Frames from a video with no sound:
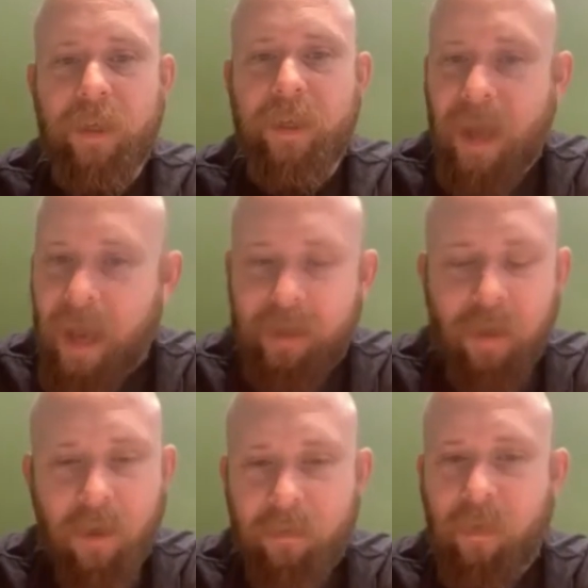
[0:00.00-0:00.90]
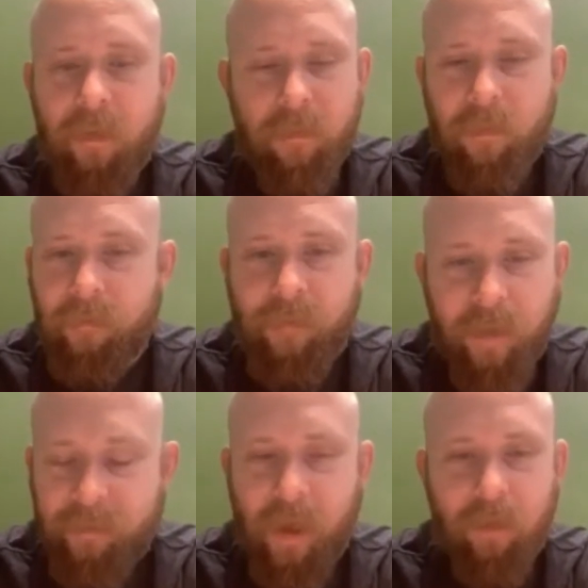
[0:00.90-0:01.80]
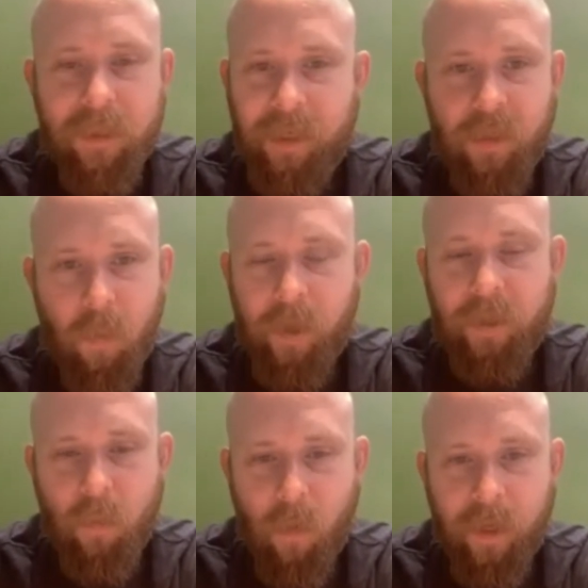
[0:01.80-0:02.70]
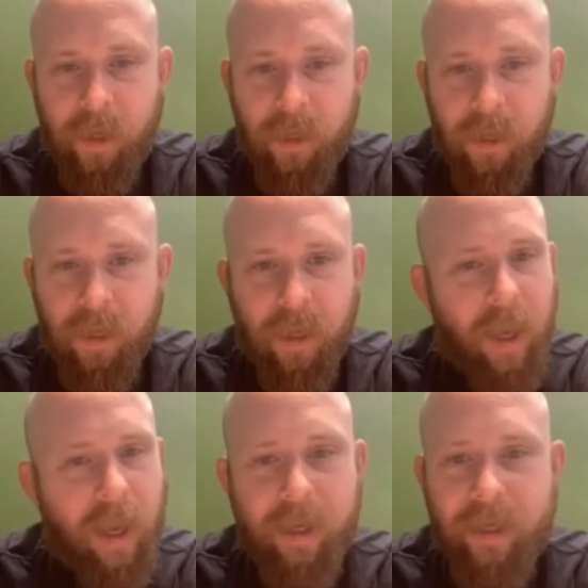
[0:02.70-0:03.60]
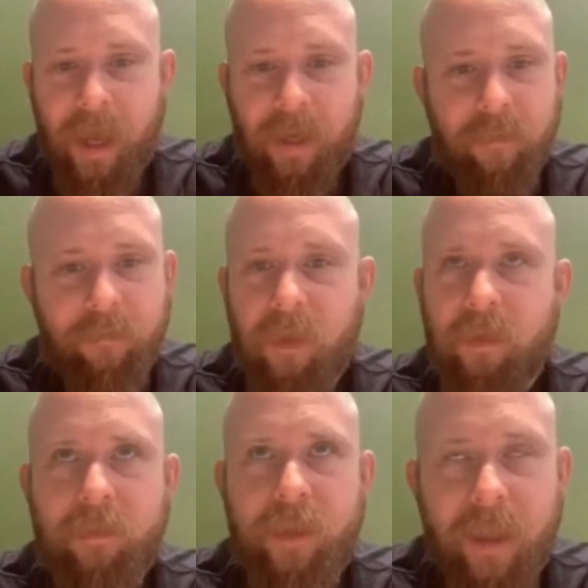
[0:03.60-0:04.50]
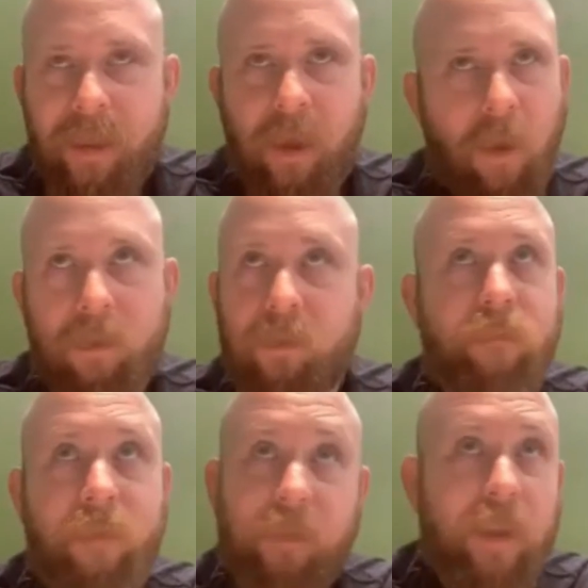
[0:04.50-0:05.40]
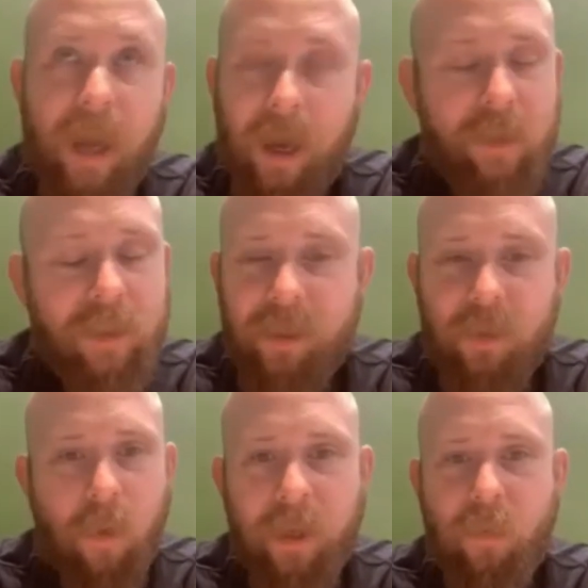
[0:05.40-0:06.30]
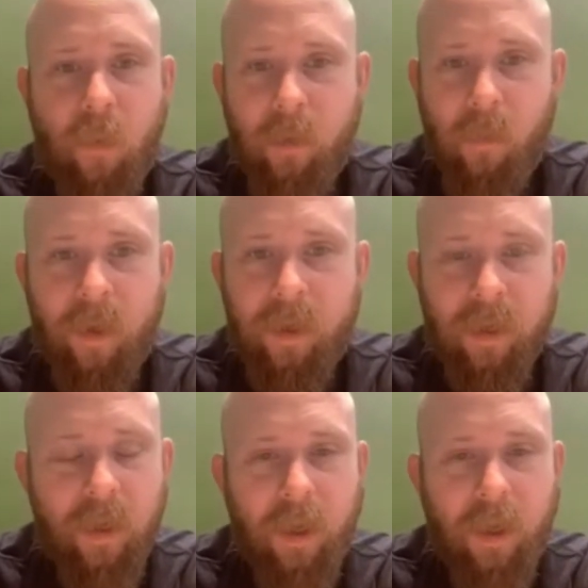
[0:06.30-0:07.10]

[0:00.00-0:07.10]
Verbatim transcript: a net of $5,000 in 2020 and a net of 10 or 50,000 in 2021.